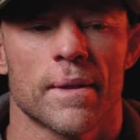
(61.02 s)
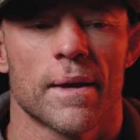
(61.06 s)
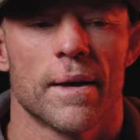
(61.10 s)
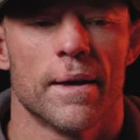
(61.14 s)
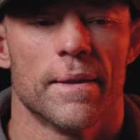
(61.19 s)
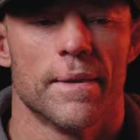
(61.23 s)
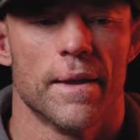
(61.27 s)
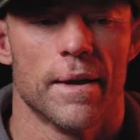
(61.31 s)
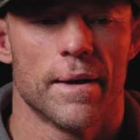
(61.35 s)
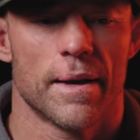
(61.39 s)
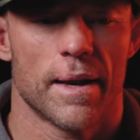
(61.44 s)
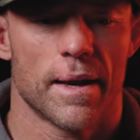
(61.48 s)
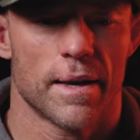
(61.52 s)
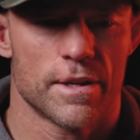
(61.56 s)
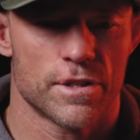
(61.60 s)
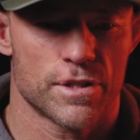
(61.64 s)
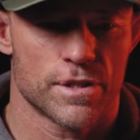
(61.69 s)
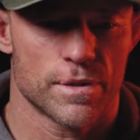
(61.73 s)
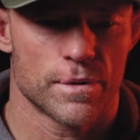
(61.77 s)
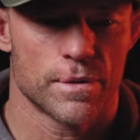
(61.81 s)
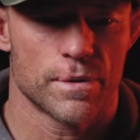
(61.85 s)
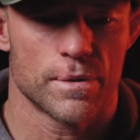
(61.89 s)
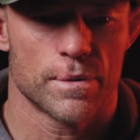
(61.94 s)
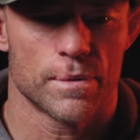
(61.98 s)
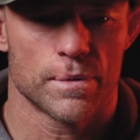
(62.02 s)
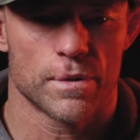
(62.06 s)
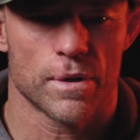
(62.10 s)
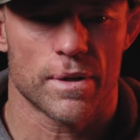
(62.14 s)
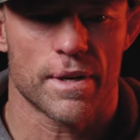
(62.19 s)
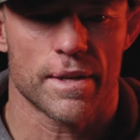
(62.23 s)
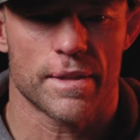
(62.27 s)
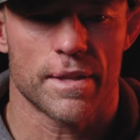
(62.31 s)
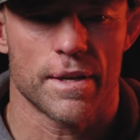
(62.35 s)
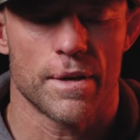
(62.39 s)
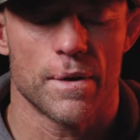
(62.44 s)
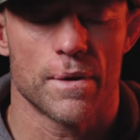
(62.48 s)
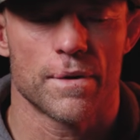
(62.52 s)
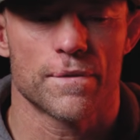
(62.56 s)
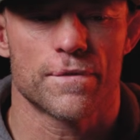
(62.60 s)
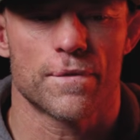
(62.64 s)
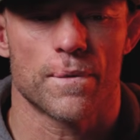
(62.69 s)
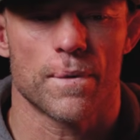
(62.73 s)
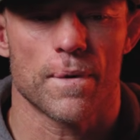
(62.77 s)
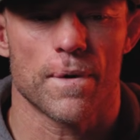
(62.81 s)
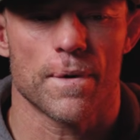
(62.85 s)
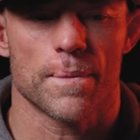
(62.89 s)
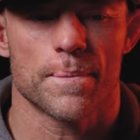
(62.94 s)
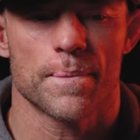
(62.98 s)
And then as you look at the
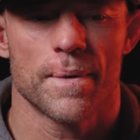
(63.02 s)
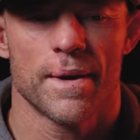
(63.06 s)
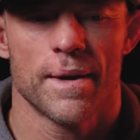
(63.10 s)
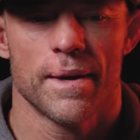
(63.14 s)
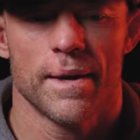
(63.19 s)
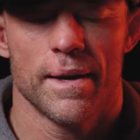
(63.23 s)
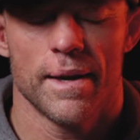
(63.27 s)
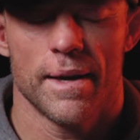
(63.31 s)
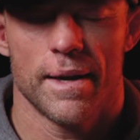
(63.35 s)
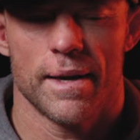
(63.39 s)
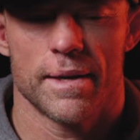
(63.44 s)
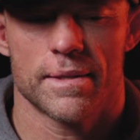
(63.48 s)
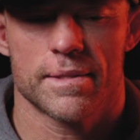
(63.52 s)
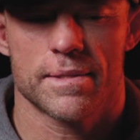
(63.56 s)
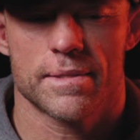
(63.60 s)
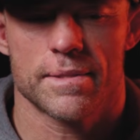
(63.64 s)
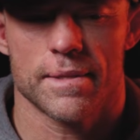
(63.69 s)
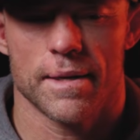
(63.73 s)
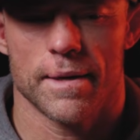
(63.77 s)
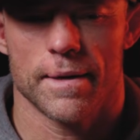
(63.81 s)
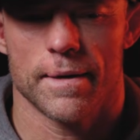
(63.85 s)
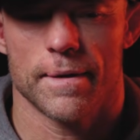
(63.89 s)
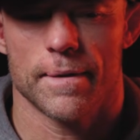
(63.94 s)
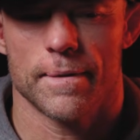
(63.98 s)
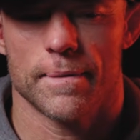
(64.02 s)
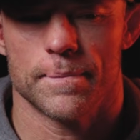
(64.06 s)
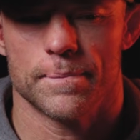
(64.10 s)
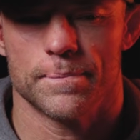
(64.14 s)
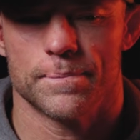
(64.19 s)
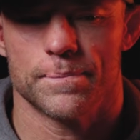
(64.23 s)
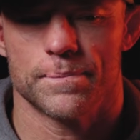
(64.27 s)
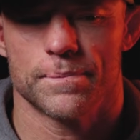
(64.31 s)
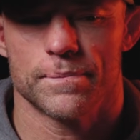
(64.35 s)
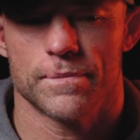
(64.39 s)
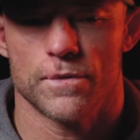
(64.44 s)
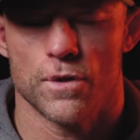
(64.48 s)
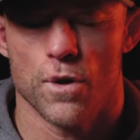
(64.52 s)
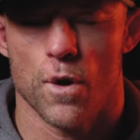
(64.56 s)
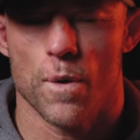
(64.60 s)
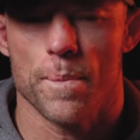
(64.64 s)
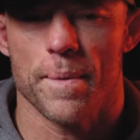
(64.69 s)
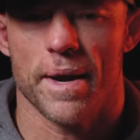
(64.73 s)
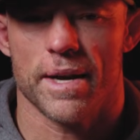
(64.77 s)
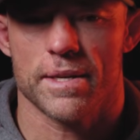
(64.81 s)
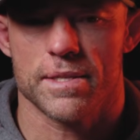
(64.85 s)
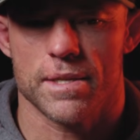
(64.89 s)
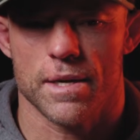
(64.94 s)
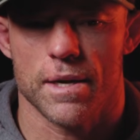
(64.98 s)
uniform, it's
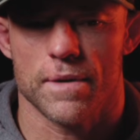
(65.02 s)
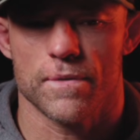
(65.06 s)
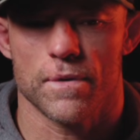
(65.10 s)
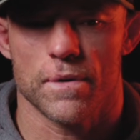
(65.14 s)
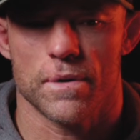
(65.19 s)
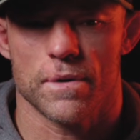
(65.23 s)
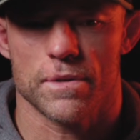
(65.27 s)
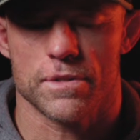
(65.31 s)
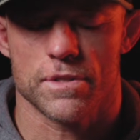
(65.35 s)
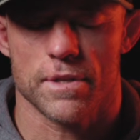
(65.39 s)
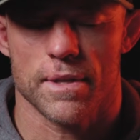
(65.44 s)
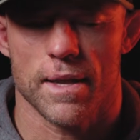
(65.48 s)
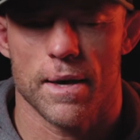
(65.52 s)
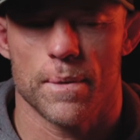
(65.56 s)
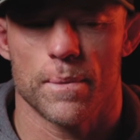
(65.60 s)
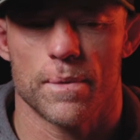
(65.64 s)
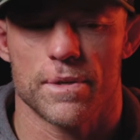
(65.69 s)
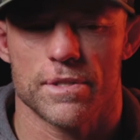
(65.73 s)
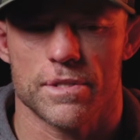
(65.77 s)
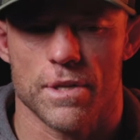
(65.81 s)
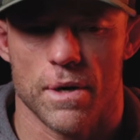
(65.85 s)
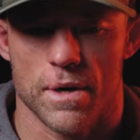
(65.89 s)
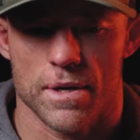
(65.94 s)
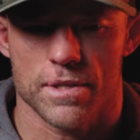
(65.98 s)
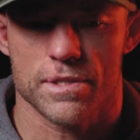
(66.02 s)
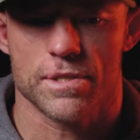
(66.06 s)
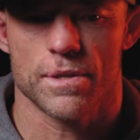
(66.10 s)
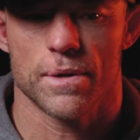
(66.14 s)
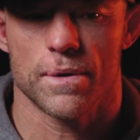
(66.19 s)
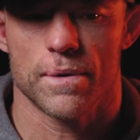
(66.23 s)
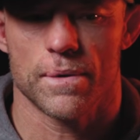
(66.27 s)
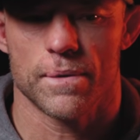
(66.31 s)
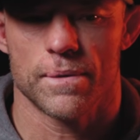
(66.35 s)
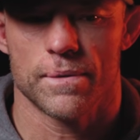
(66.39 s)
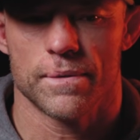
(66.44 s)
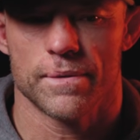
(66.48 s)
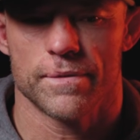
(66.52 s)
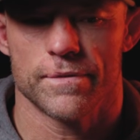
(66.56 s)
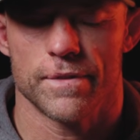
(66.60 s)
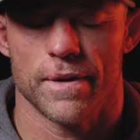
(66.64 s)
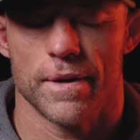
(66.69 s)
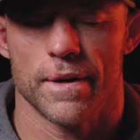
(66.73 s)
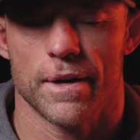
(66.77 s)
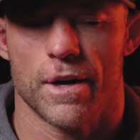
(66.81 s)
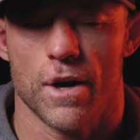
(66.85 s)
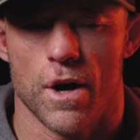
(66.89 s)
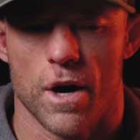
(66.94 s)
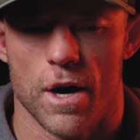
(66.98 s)
Nomex coverall. So that was also
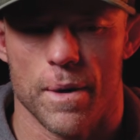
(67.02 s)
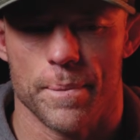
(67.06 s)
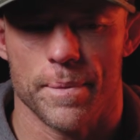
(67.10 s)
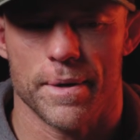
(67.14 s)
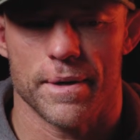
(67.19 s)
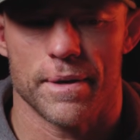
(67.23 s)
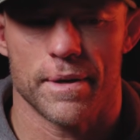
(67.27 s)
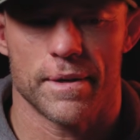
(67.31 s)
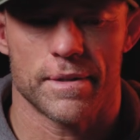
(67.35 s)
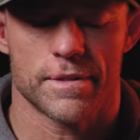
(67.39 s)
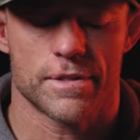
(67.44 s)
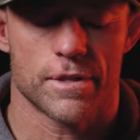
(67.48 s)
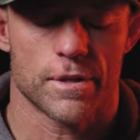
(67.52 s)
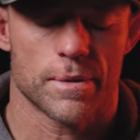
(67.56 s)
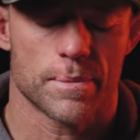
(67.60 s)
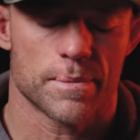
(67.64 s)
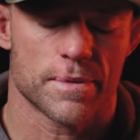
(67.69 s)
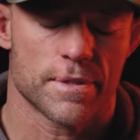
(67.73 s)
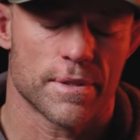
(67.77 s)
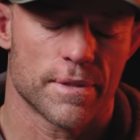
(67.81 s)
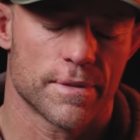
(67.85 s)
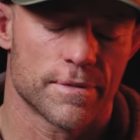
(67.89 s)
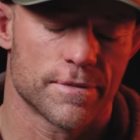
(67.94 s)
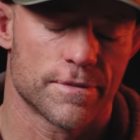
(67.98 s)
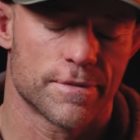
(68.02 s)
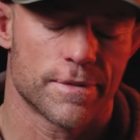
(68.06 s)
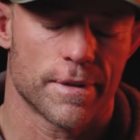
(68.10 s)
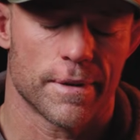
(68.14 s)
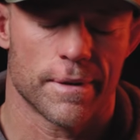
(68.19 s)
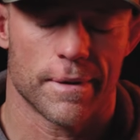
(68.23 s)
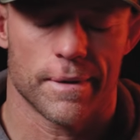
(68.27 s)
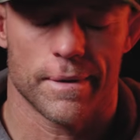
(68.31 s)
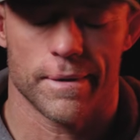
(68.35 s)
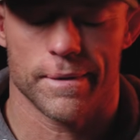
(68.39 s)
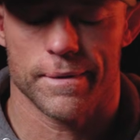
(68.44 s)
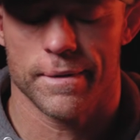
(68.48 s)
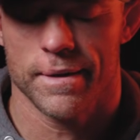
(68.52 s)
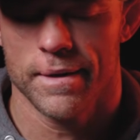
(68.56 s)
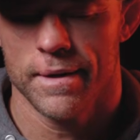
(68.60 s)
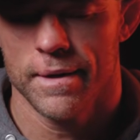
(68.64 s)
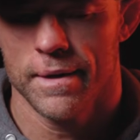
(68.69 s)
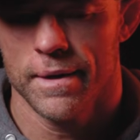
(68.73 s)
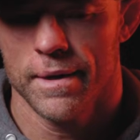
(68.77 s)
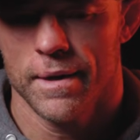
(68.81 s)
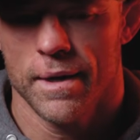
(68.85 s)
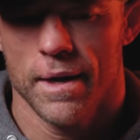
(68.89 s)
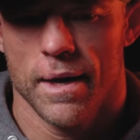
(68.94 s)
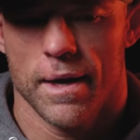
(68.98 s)
very common in terms of a
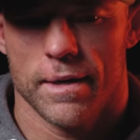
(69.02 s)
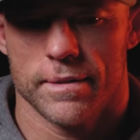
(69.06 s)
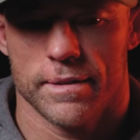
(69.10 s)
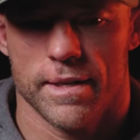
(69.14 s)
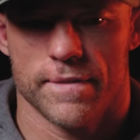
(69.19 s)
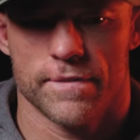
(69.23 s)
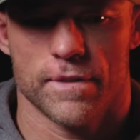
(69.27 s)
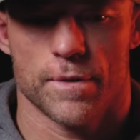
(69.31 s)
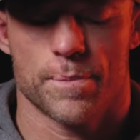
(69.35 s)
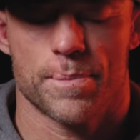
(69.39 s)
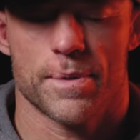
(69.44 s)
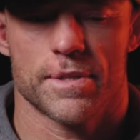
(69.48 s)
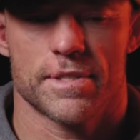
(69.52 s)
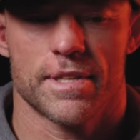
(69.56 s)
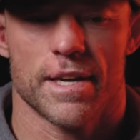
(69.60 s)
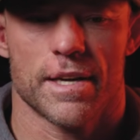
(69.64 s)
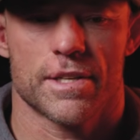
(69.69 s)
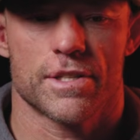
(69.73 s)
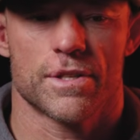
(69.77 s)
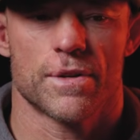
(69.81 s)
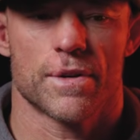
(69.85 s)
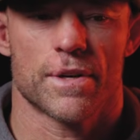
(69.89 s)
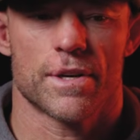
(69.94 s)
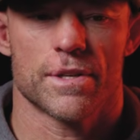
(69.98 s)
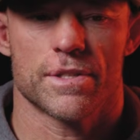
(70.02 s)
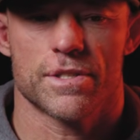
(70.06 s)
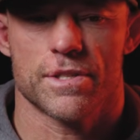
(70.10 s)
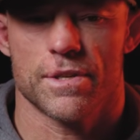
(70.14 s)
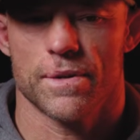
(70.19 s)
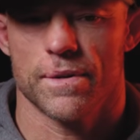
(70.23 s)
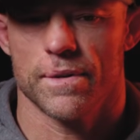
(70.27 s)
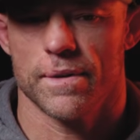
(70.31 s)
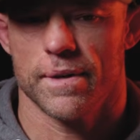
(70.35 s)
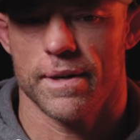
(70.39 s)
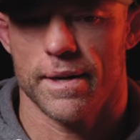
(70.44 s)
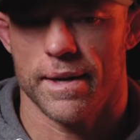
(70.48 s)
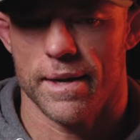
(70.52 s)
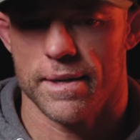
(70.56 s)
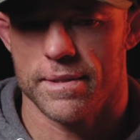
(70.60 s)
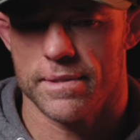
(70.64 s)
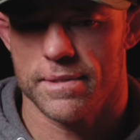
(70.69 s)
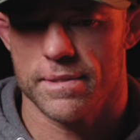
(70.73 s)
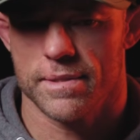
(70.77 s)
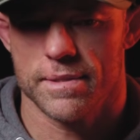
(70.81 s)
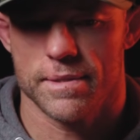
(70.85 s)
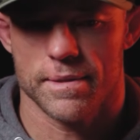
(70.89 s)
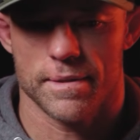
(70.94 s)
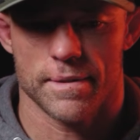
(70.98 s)
level of protection or concern
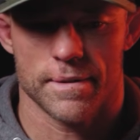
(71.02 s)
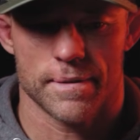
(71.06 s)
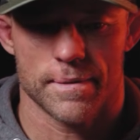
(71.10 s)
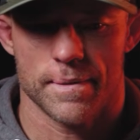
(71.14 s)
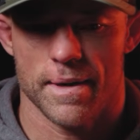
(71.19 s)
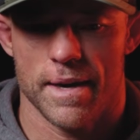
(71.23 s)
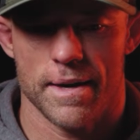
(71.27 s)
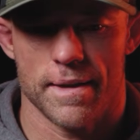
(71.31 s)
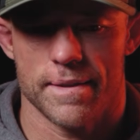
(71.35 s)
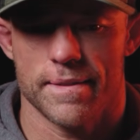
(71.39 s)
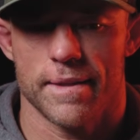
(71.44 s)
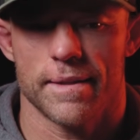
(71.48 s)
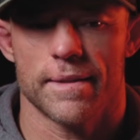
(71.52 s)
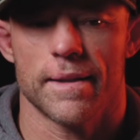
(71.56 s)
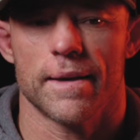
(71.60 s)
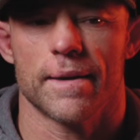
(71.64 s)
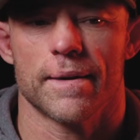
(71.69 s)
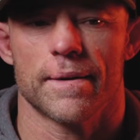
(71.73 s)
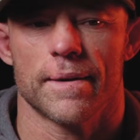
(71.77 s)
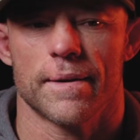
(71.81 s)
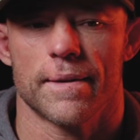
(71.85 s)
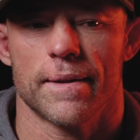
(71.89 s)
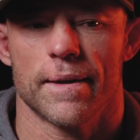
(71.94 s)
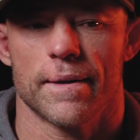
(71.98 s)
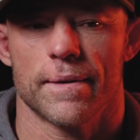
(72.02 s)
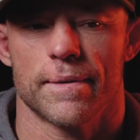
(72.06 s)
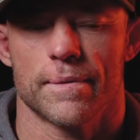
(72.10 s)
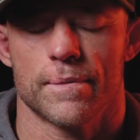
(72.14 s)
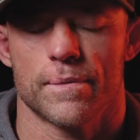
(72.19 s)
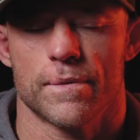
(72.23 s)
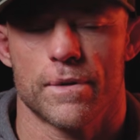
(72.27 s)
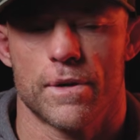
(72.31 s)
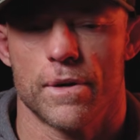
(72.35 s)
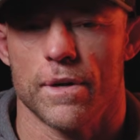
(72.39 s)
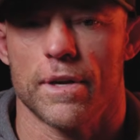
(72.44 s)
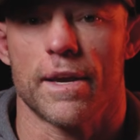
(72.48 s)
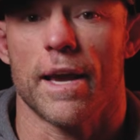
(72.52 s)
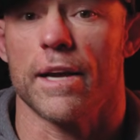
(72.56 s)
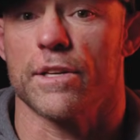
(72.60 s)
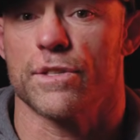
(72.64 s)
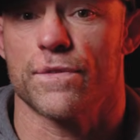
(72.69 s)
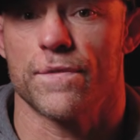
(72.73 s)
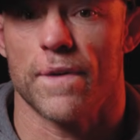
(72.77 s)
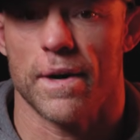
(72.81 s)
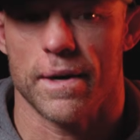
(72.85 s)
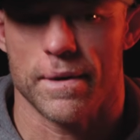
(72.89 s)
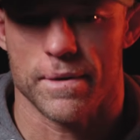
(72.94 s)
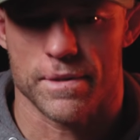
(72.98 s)
against anything that could
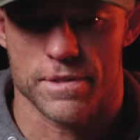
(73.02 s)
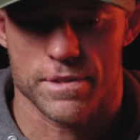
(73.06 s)
catch fire.